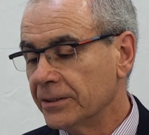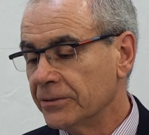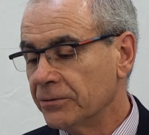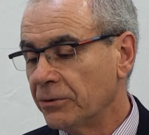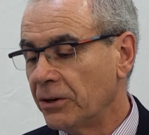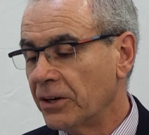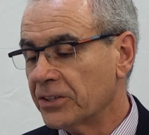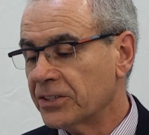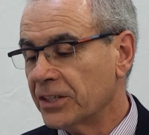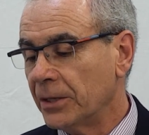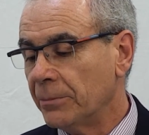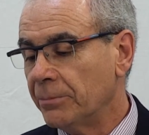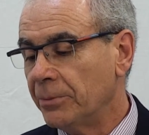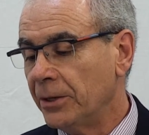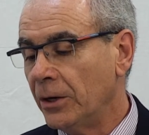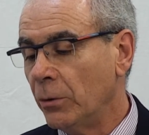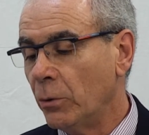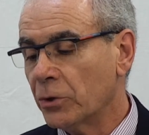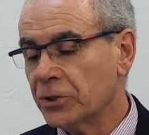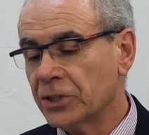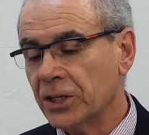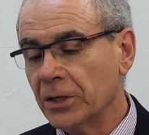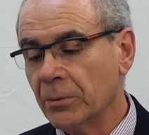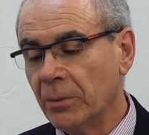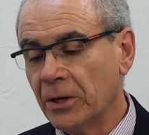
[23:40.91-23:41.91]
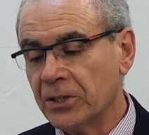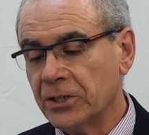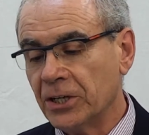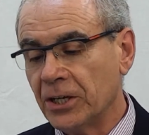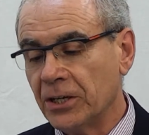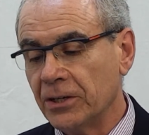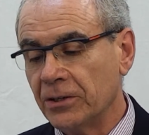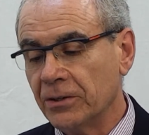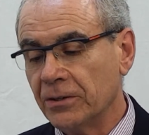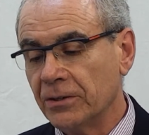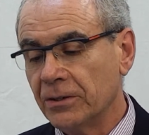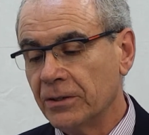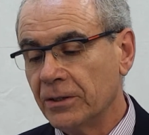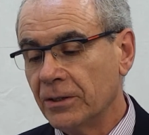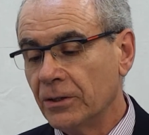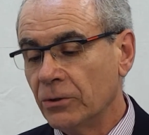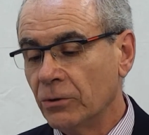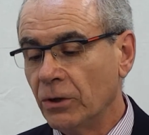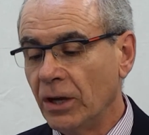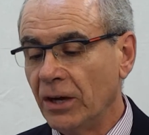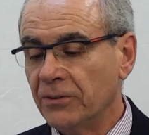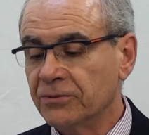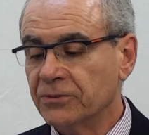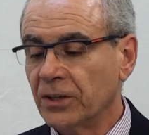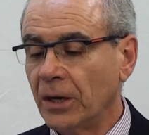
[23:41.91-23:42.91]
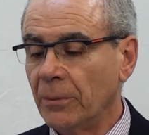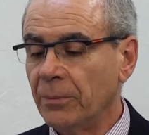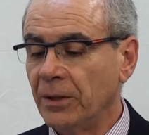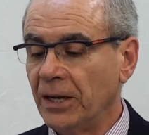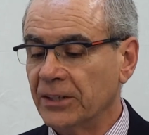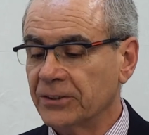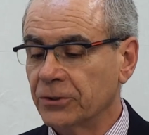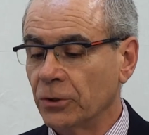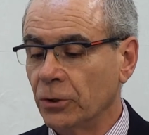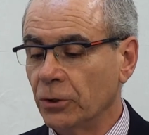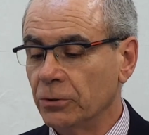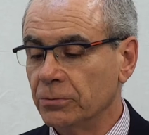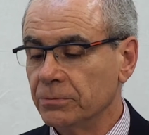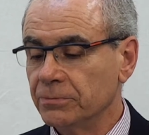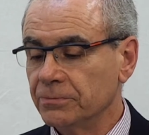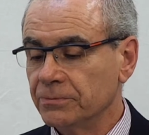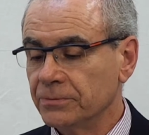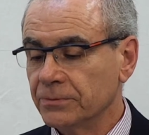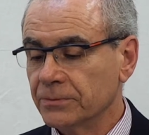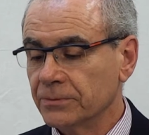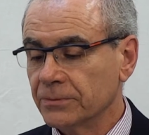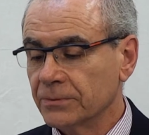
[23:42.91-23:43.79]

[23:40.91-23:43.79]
For example, a washing machine. You have trouble at home.